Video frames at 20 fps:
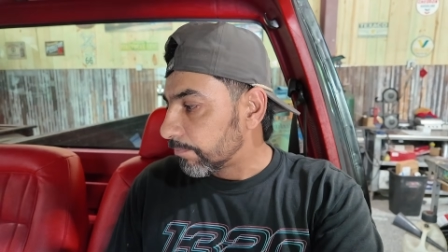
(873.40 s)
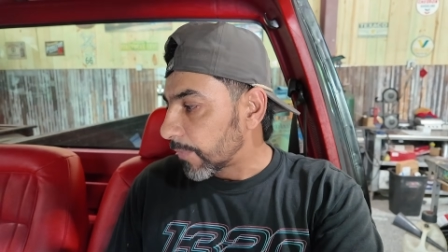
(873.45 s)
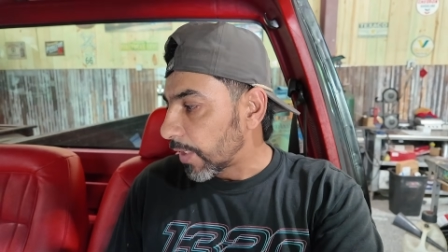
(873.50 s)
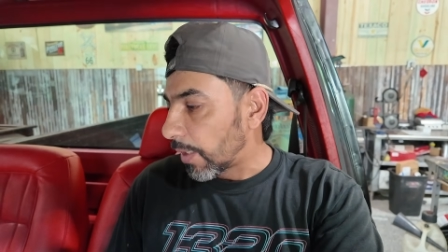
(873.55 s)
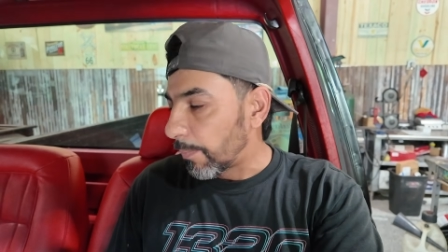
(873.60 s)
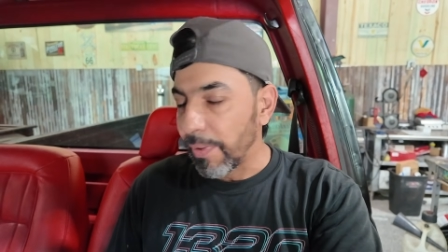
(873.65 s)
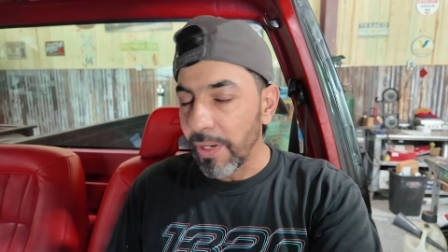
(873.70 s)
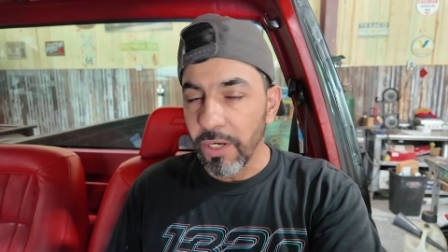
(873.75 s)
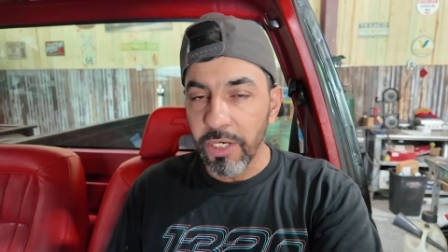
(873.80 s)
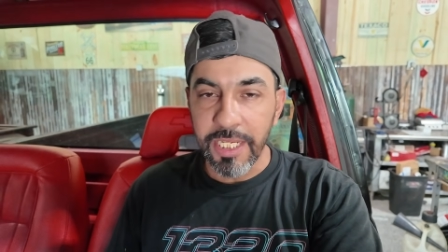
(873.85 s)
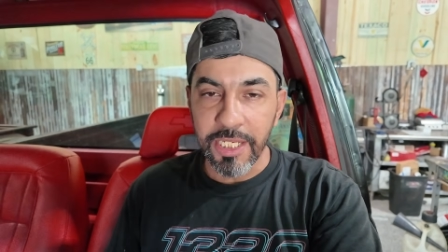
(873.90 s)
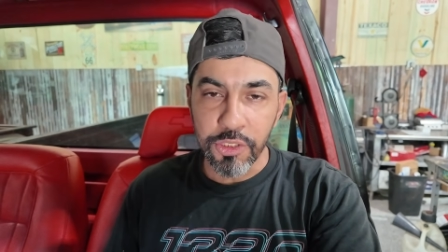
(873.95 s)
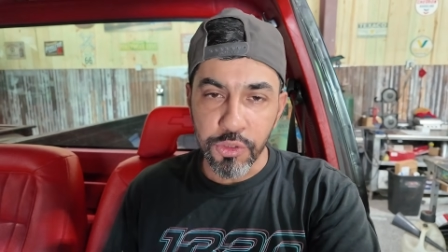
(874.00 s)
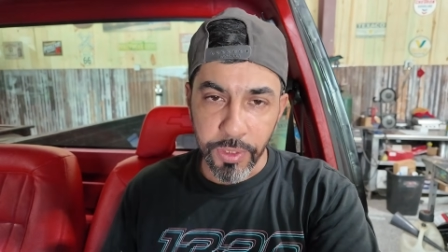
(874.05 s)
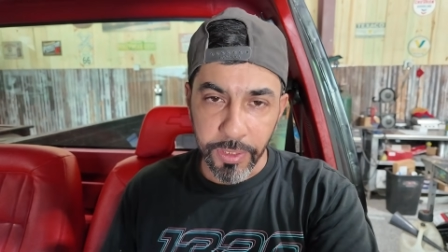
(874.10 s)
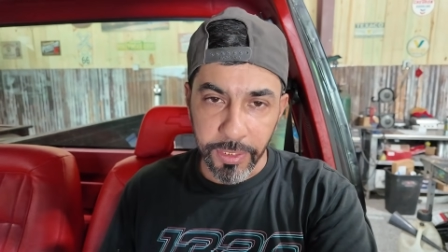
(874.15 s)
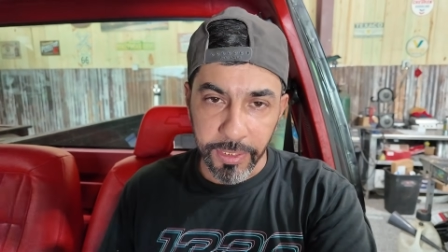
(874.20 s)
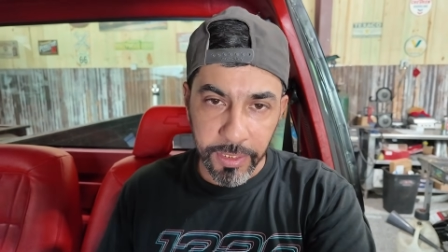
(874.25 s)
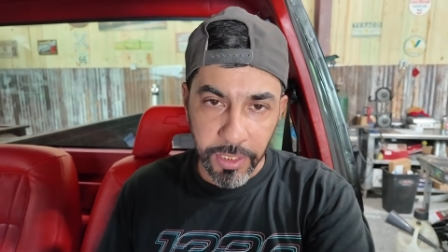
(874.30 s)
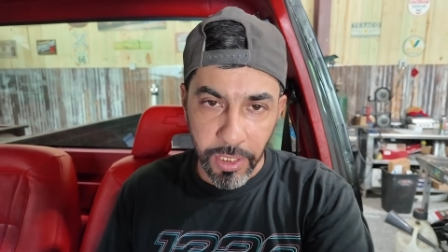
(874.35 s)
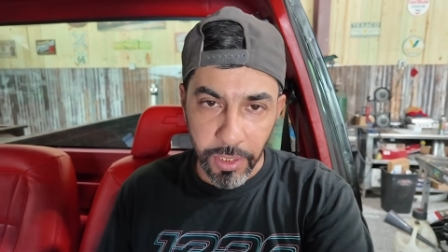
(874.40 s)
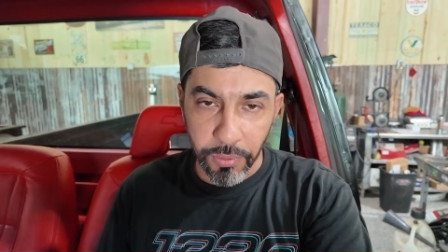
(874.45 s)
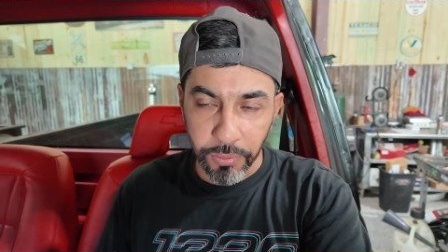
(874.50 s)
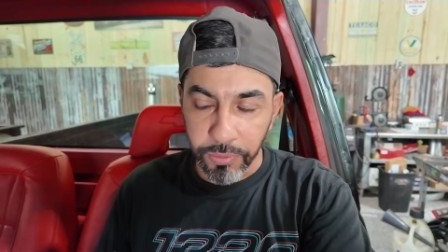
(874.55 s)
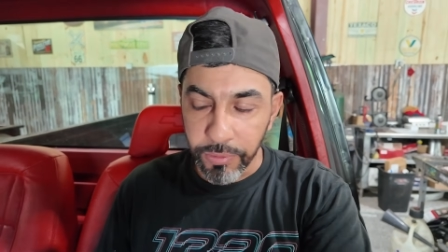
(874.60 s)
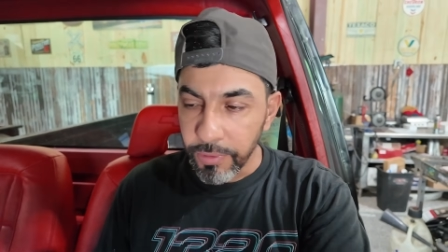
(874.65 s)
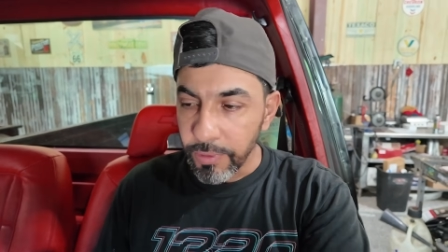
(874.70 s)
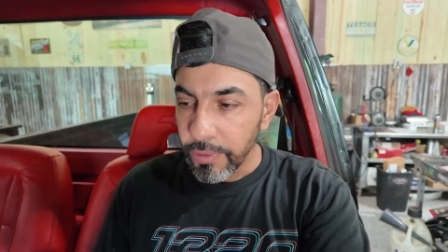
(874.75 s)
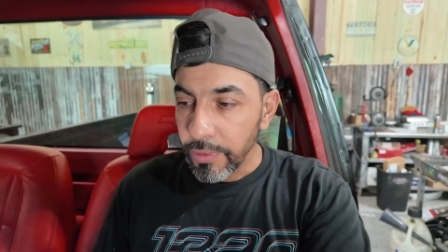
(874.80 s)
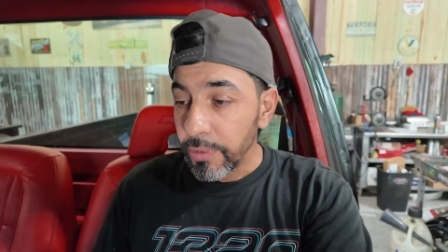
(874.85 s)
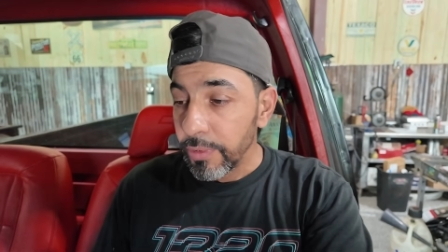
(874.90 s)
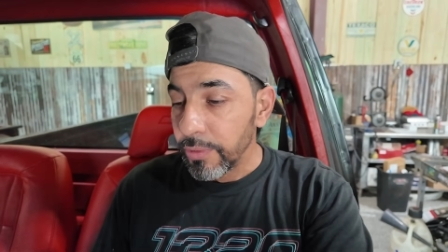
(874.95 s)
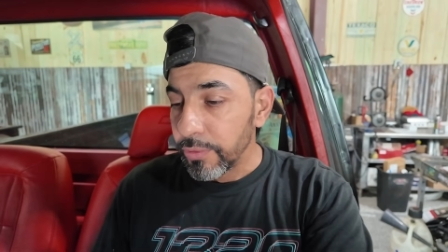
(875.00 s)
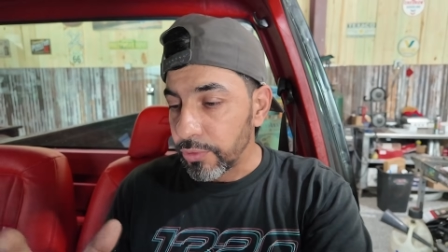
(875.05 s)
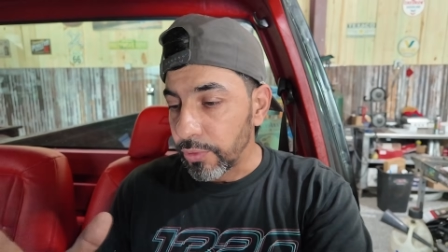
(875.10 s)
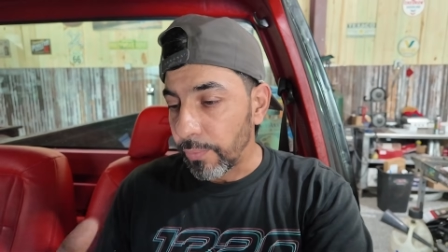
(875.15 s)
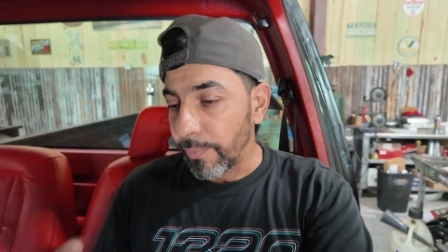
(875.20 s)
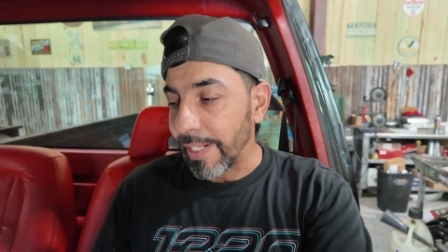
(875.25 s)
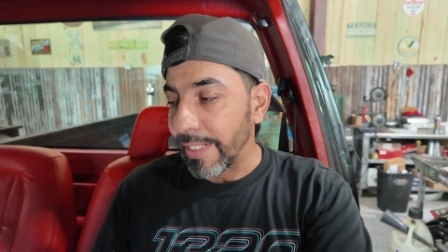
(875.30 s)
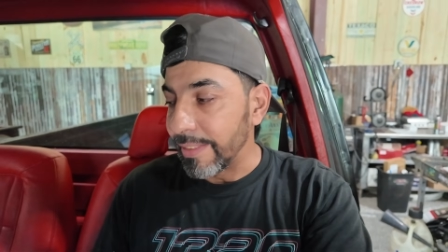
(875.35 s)
apparently it triggered a code.
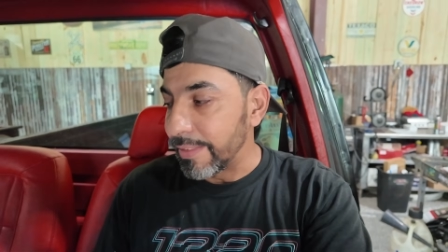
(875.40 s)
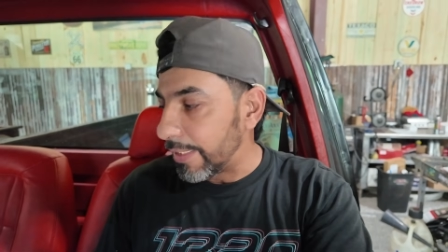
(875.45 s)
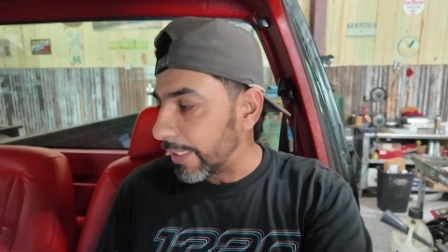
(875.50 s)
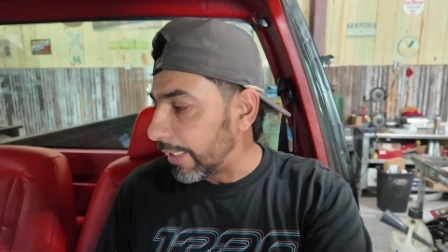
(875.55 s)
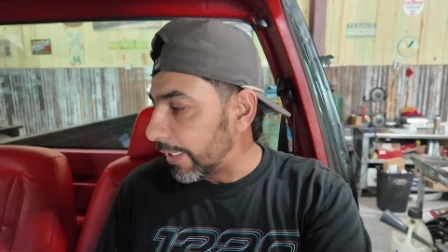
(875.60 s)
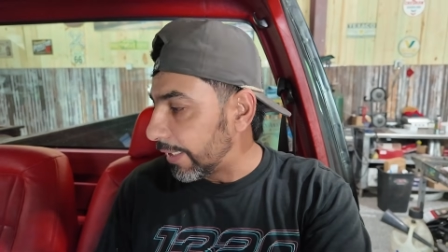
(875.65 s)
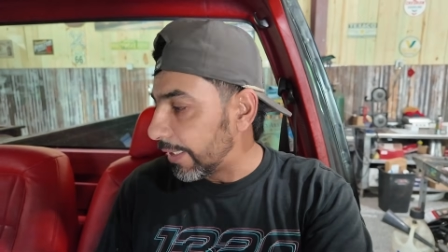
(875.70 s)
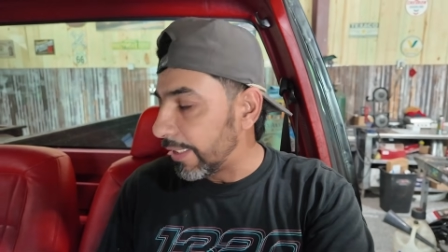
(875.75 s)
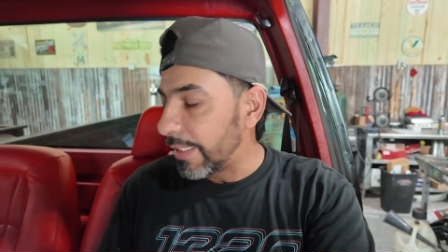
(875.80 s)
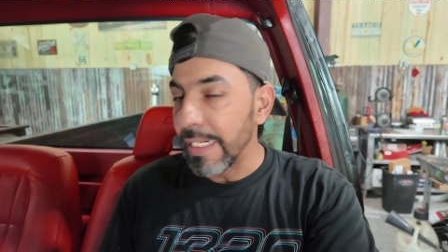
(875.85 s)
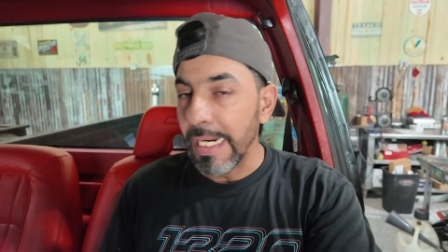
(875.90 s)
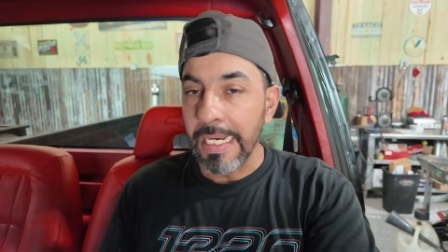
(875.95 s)
So what I did,